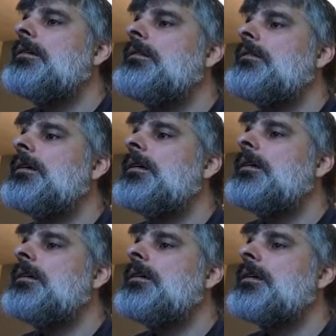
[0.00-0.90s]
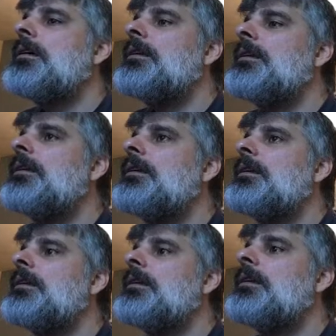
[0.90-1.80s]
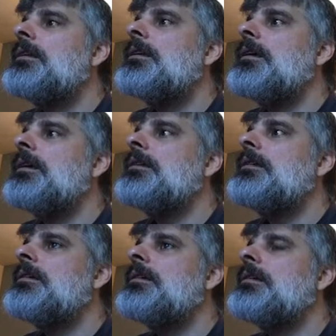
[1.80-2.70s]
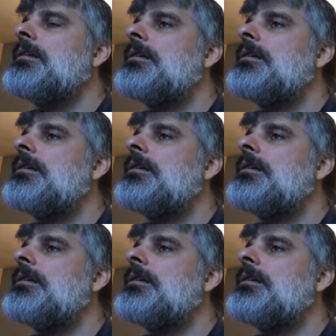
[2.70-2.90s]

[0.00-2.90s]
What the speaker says: Alright, I guess I like this.